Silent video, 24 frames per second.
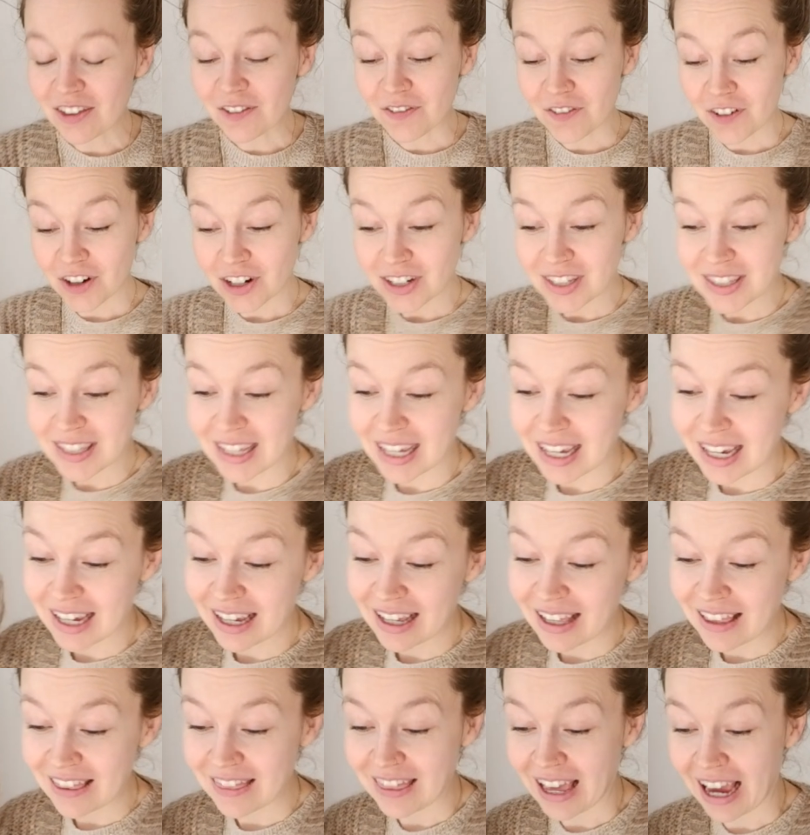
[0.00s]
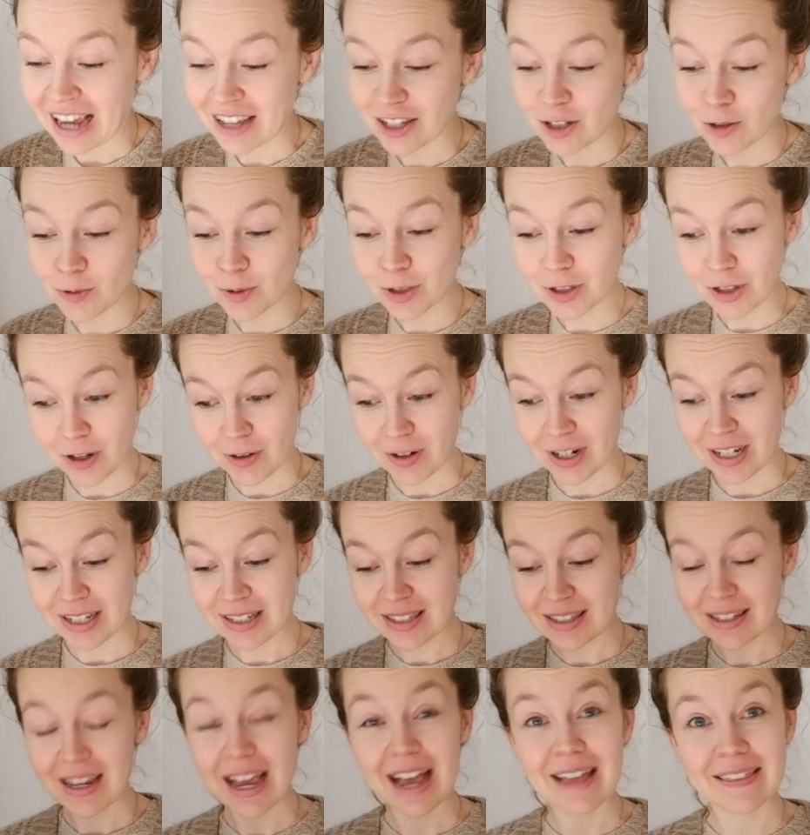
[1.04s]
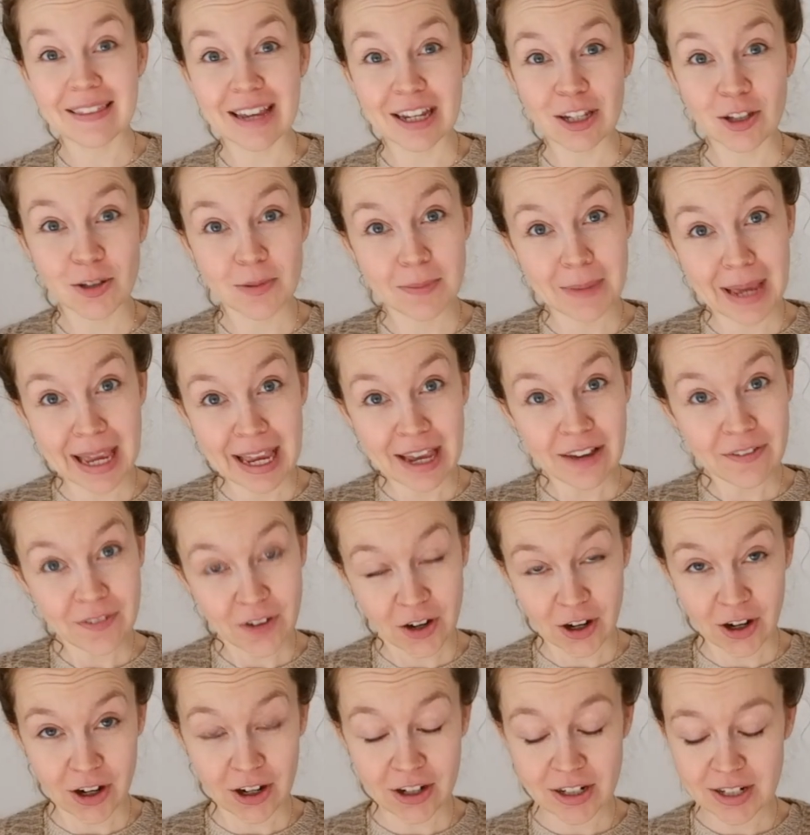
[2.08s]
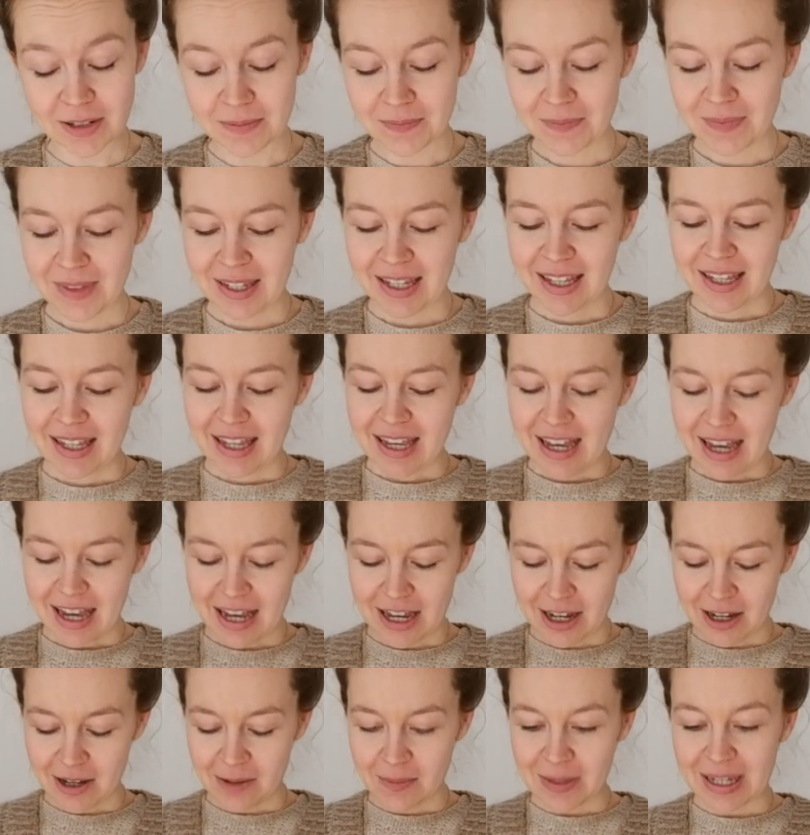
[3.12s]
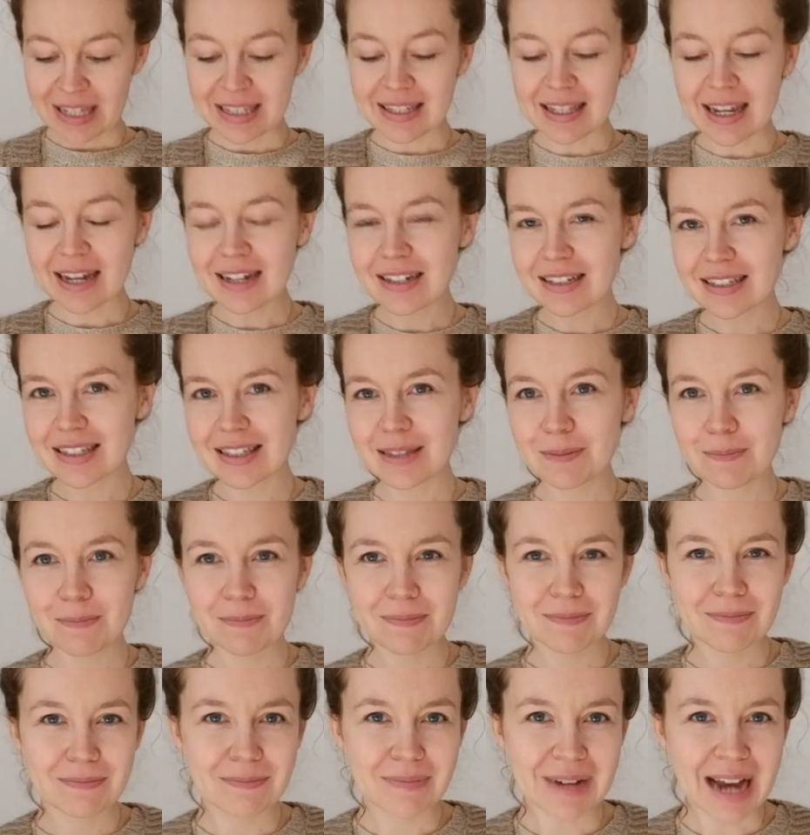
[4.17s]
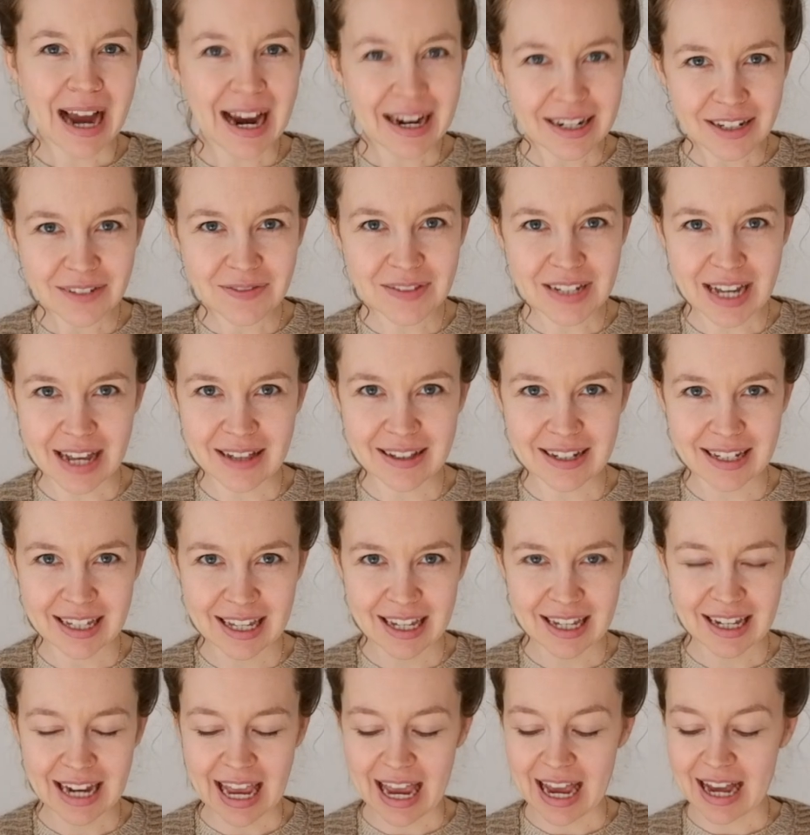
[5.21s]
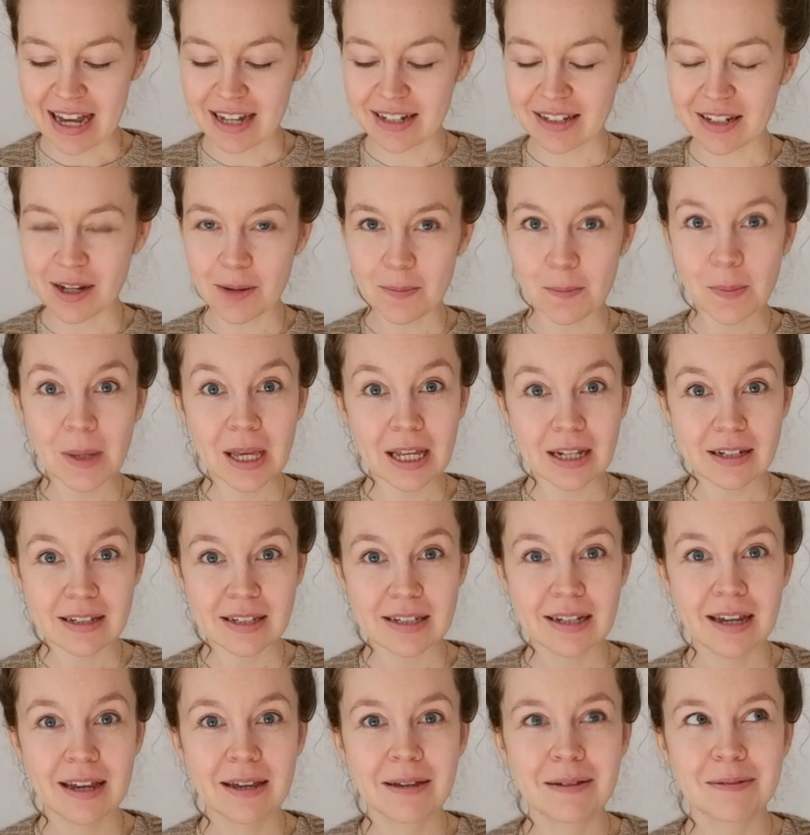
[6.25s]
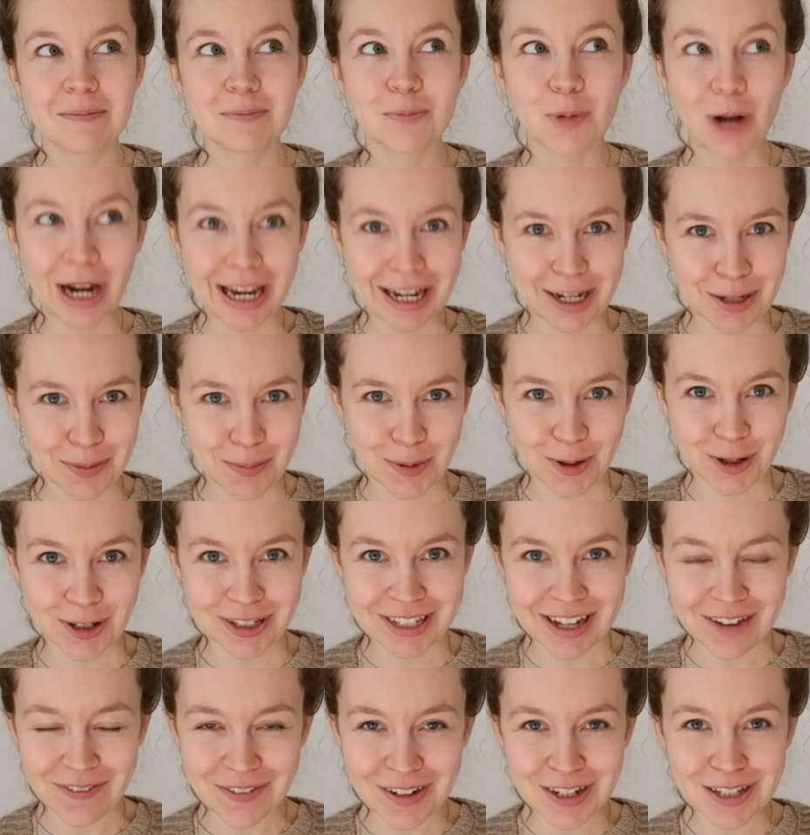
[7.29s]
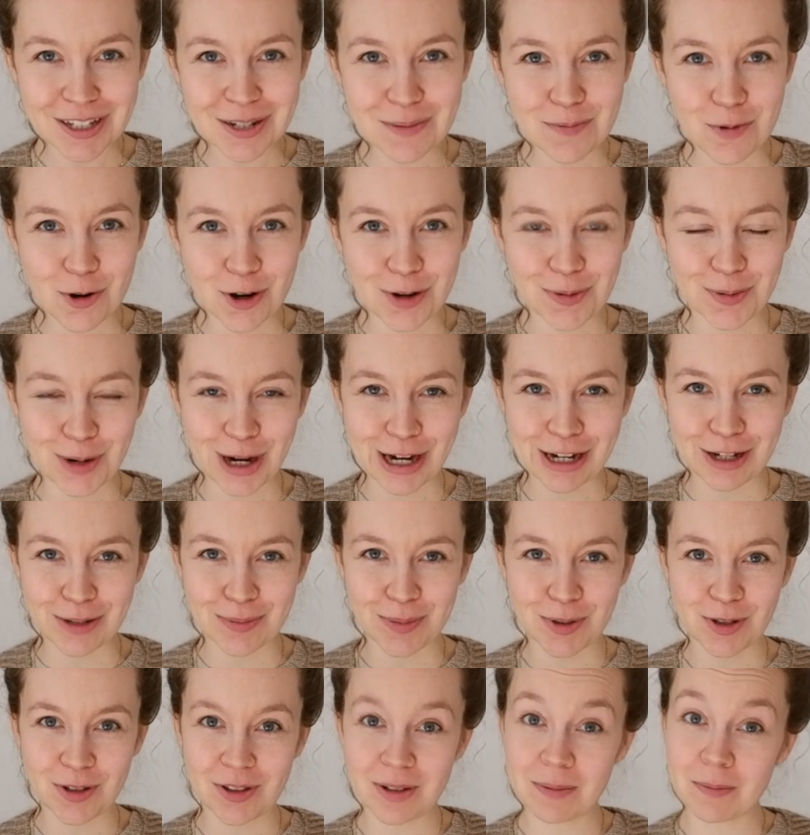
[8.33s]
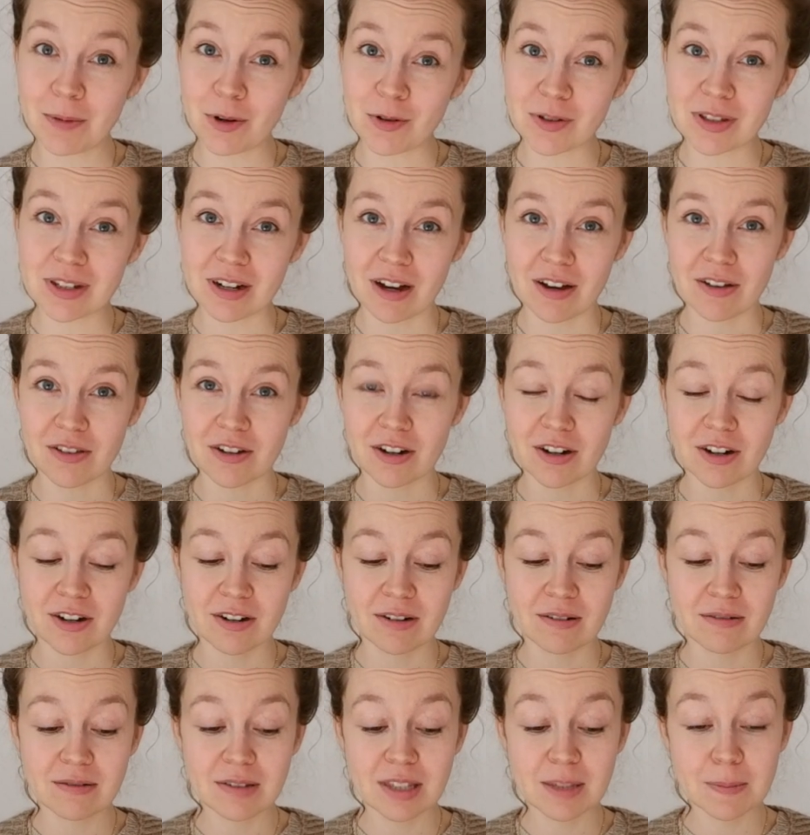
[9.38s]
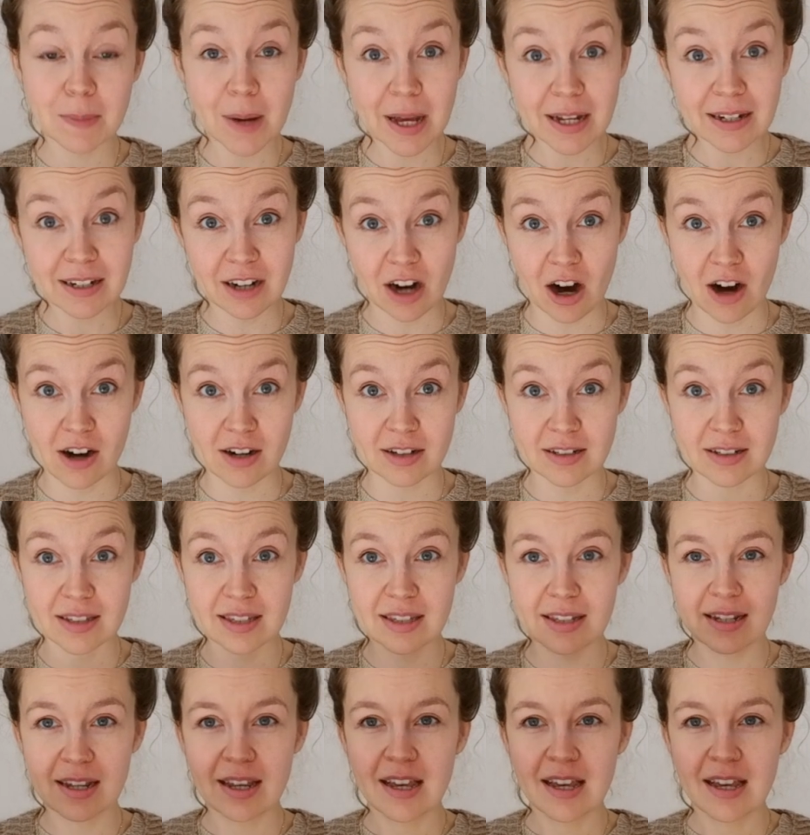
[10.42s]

The first thing that you will notice, and that you may have heard, is that it's kind of delicate and a bit breakable, definitely more breakable than most other spun yarns.